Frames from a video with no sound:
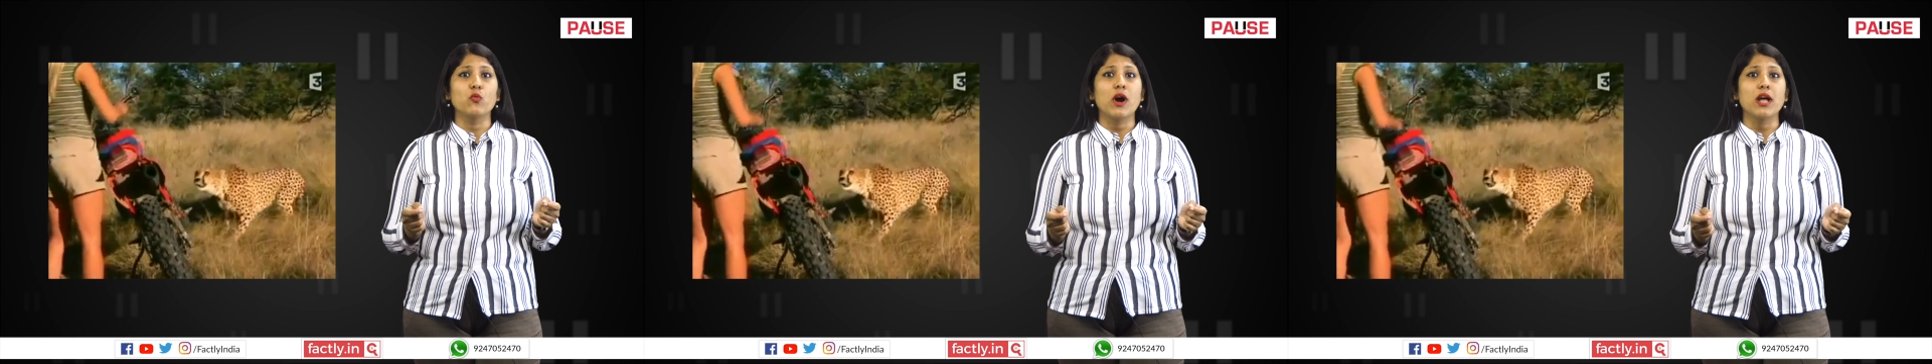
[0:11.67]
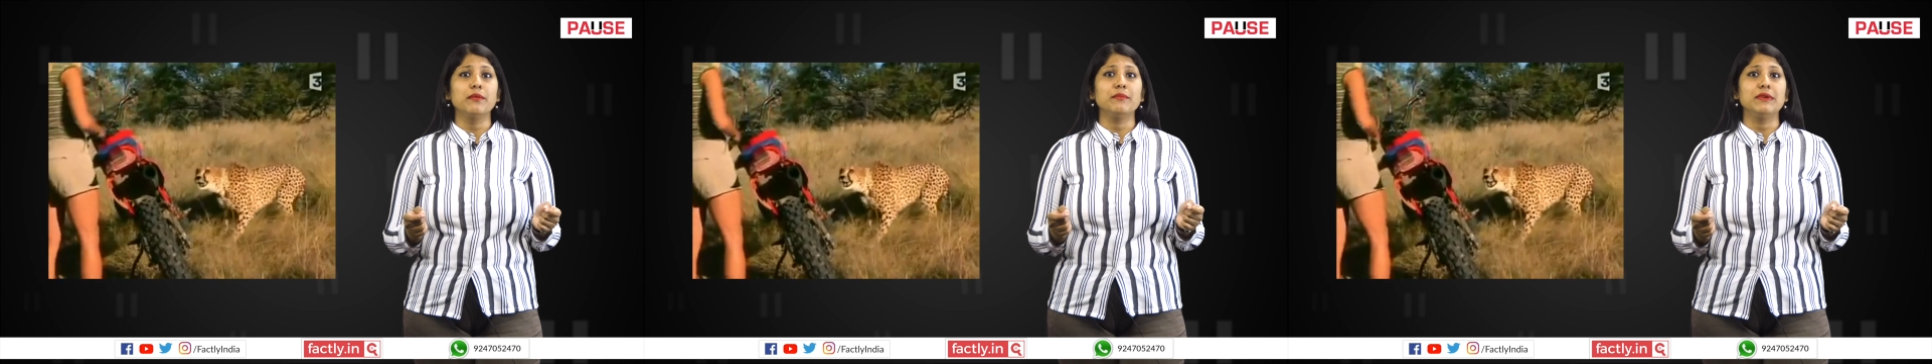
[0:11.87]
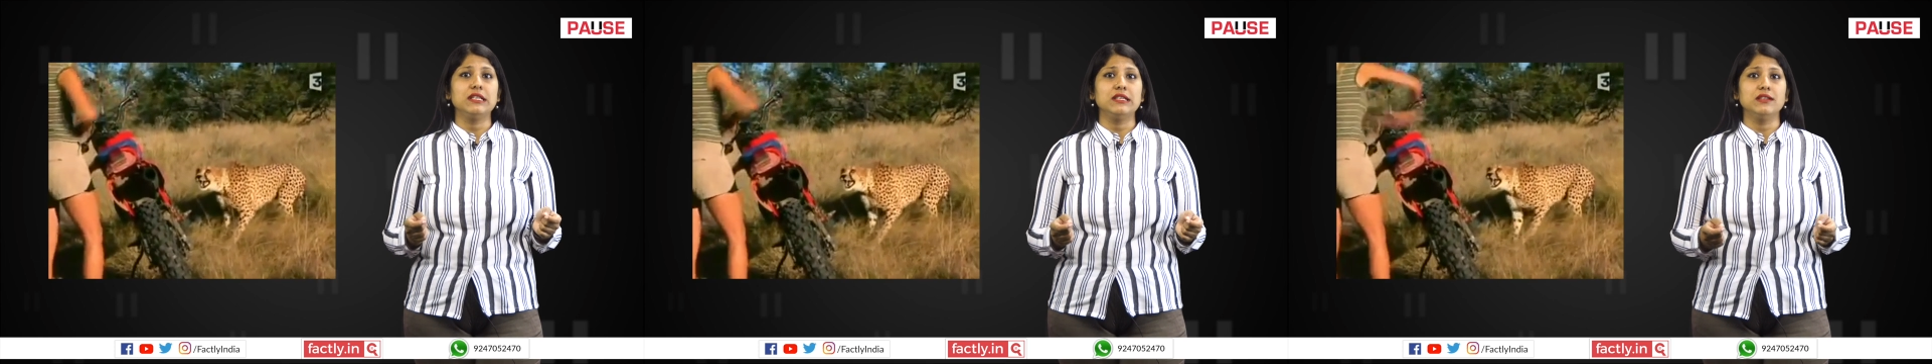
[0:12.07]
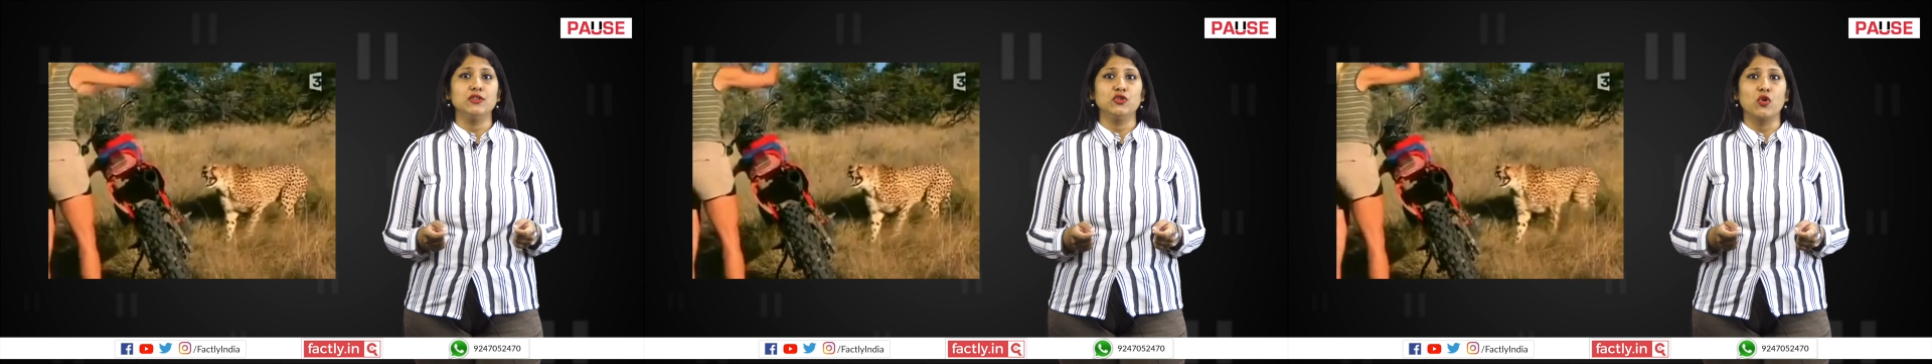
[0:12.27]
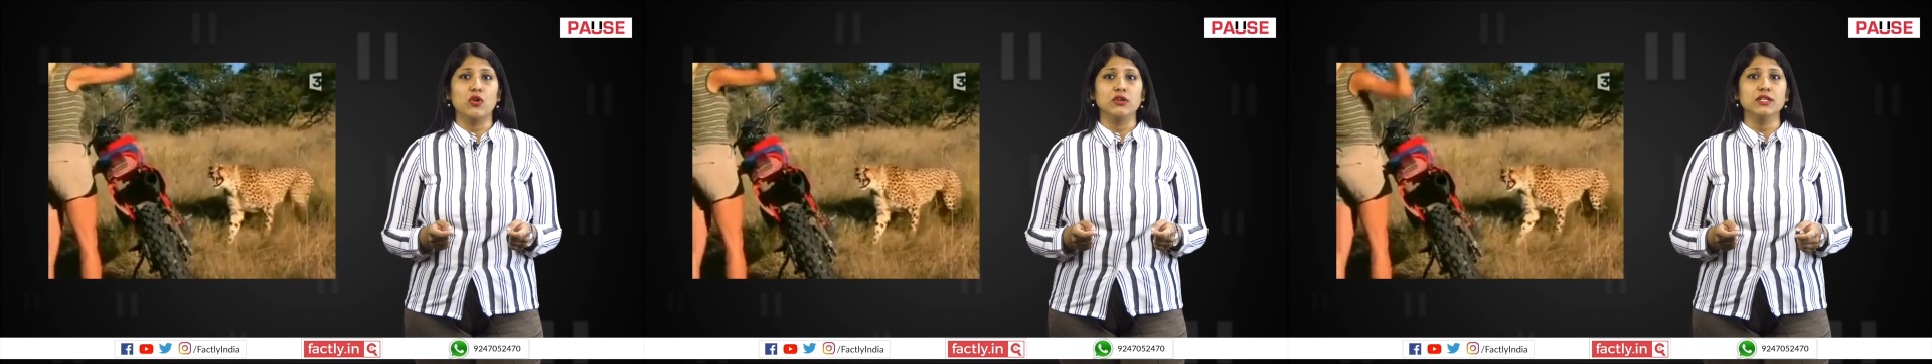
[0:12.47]
one
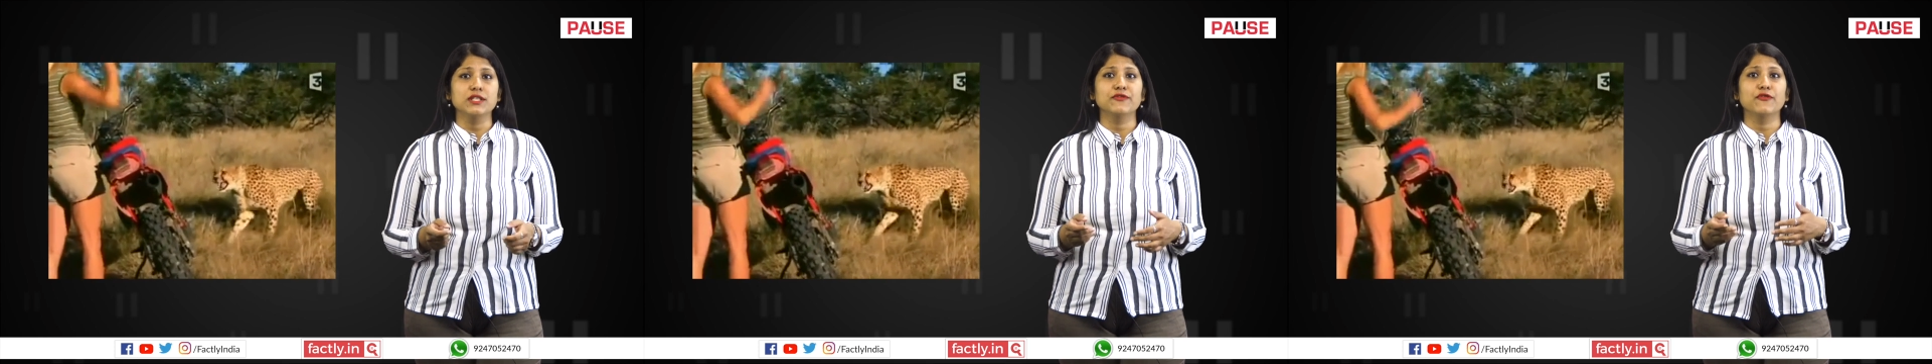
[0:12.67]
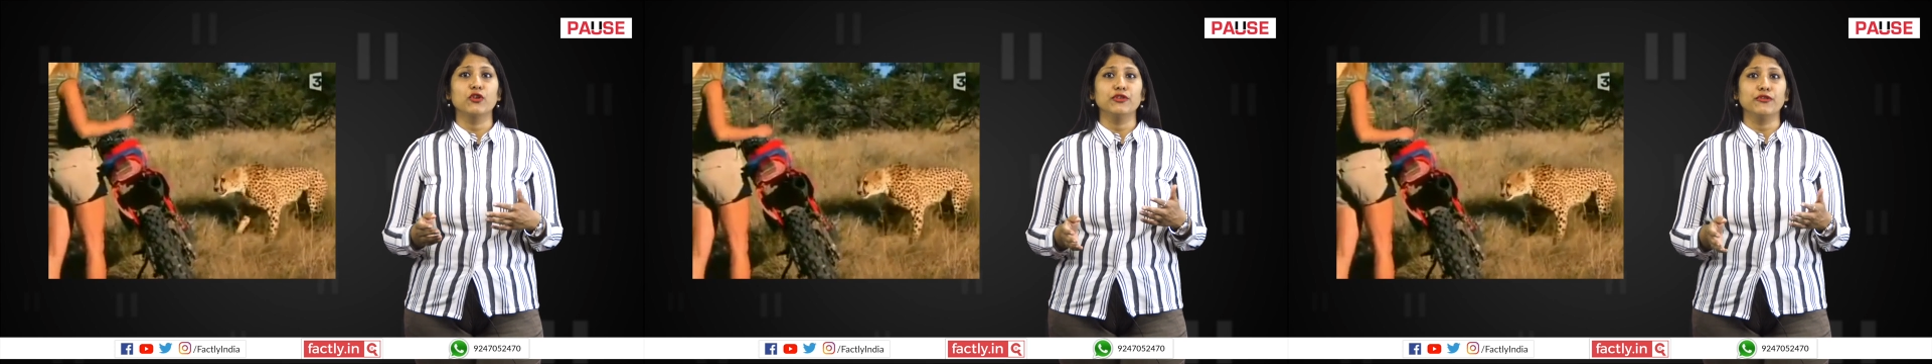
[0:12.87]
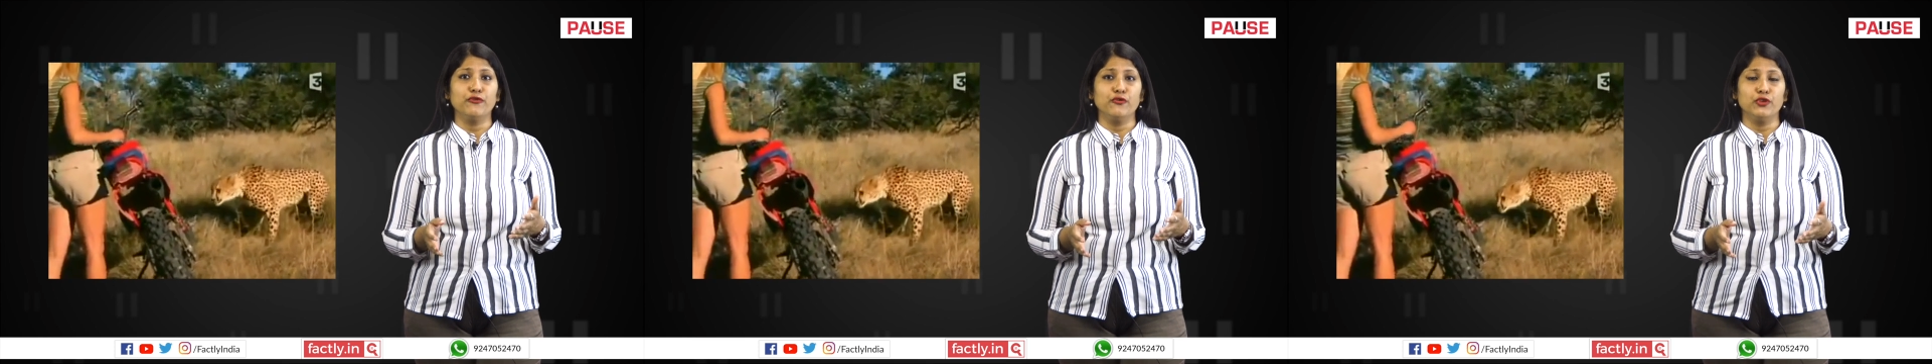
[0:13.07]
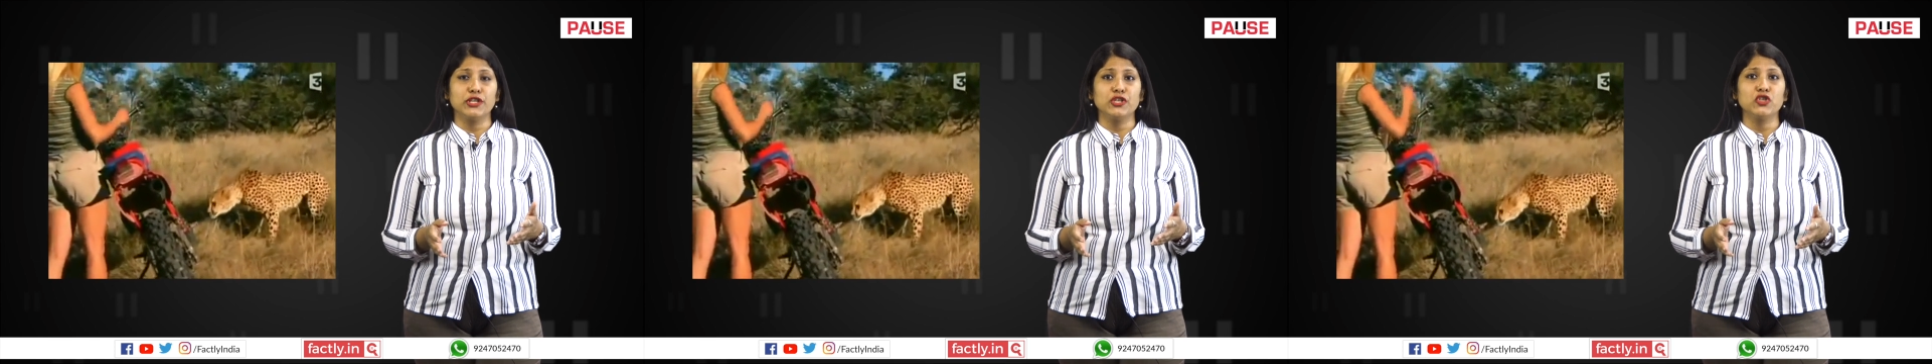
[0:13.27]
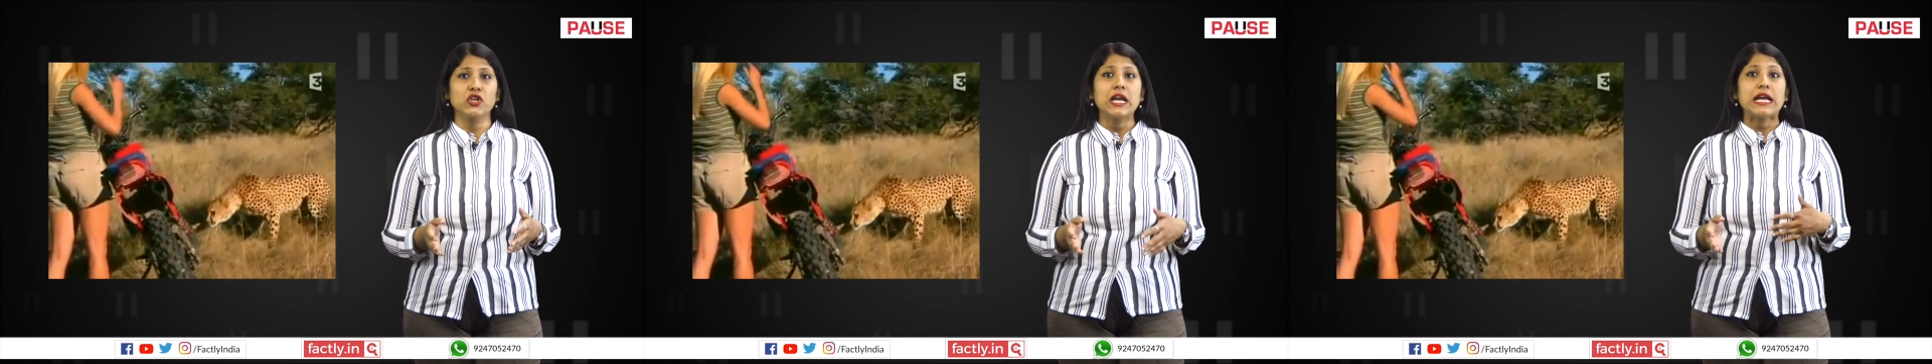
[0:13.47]
million dollars for the
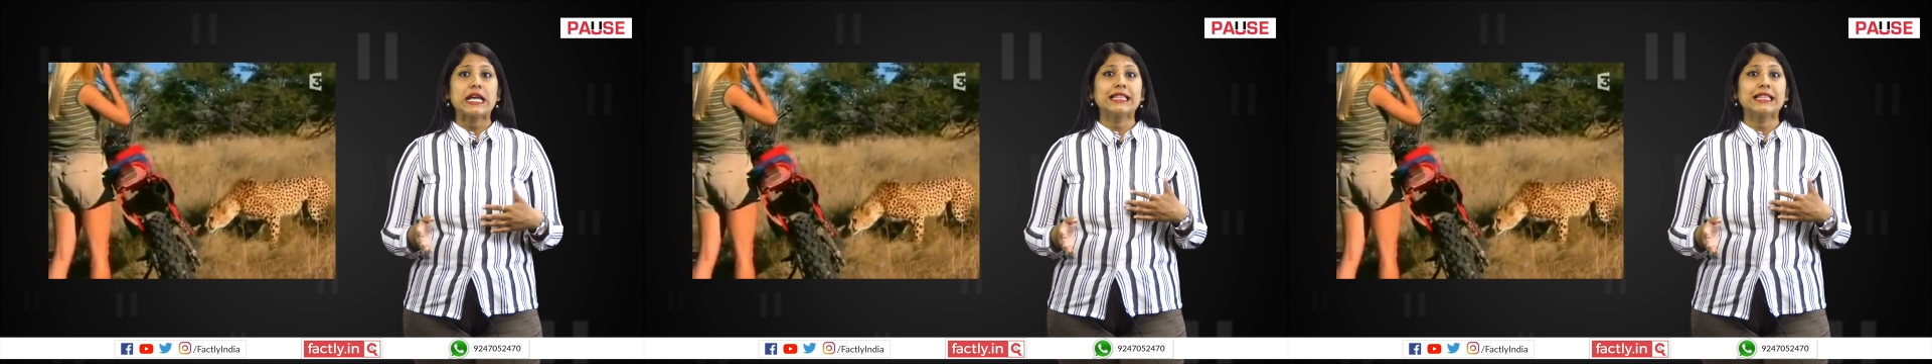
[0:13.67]
footage